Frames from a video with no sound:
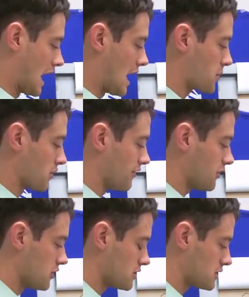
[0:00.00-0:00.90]
April
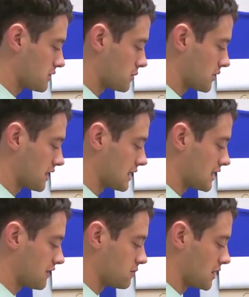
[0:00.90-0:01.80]
1st would then
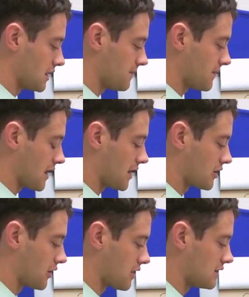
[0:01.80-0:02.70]
give me, I'd
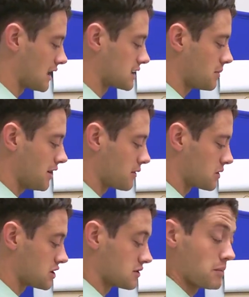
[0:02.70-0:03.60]
go to the next month,
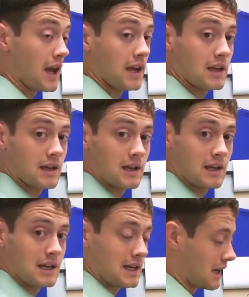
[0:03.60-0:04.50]
which is May,
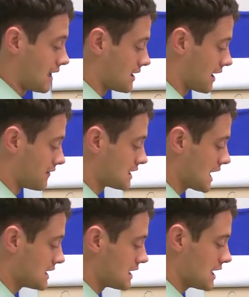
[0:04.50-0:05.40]
and then I have
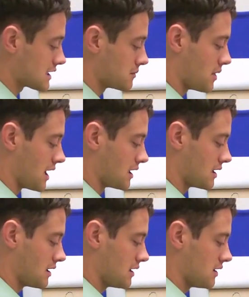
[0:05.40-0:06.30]
10 days in May.
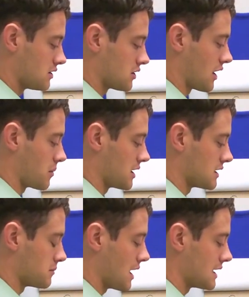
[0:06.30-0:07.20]
So that
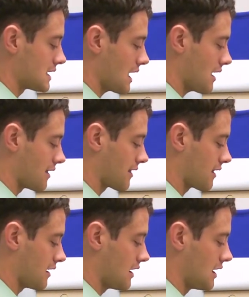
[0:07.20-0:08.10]
means May 10th
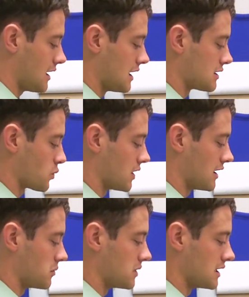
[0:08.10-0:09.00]
is when
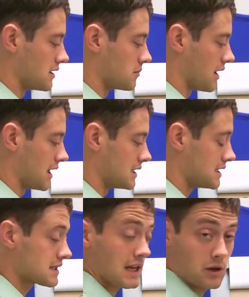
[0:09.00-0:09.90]
it'd be, my
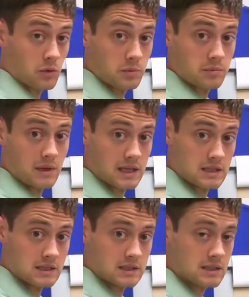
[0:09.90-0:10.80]
discount would
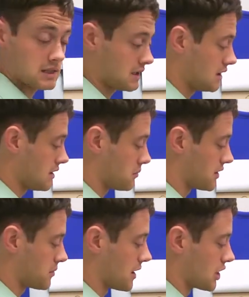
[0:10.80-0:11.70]
end,
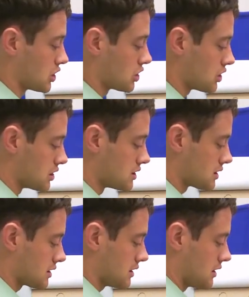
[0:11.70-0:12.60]
but then my
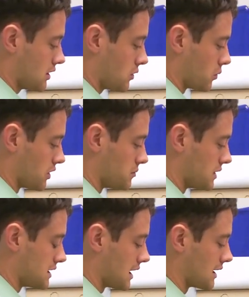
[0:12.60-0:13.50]
goods wouldn't
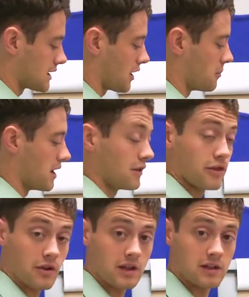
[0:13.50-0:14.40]
be done until May
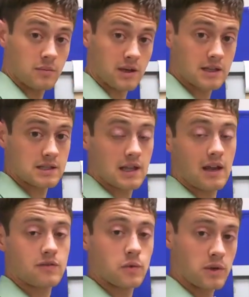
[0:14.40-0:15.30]
30th because I
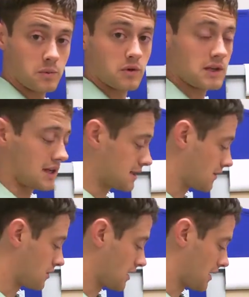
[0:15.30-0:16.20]
have 20 more days
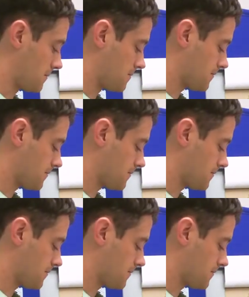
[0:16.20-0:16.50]
after that.